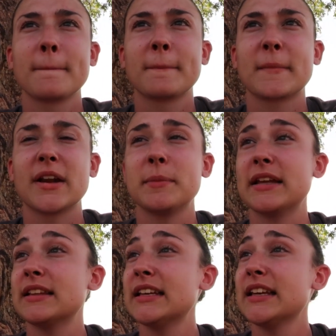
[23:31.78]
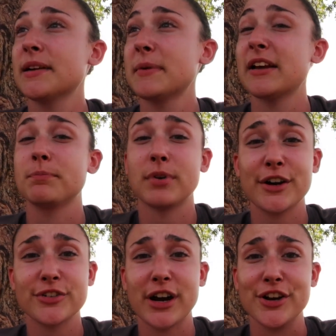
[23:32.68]
It's gonna be clean. I'm gonna have
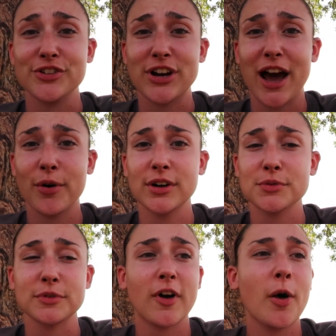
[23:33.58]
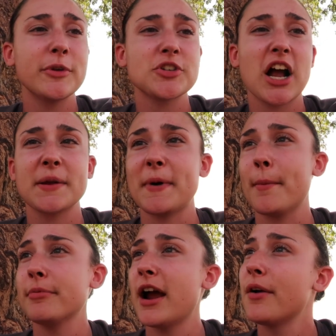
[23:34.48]
pressurized showers. We've all been talking
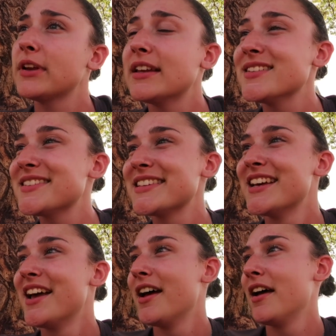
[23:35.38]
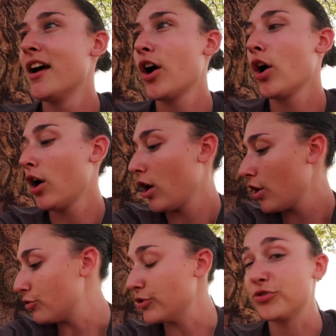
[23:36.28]
about brownies,
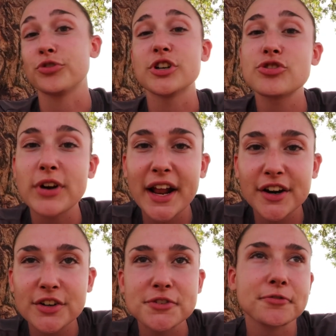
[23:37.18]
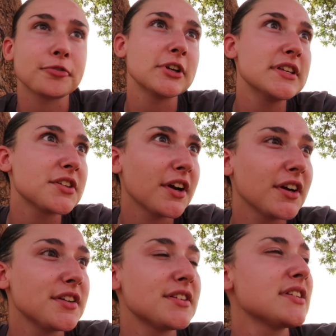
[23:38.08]
refrigerators,
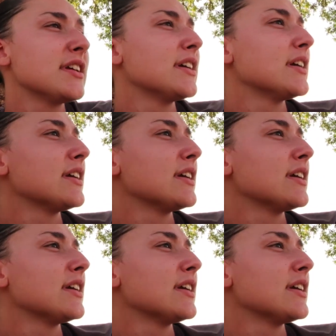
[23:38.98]
freezers,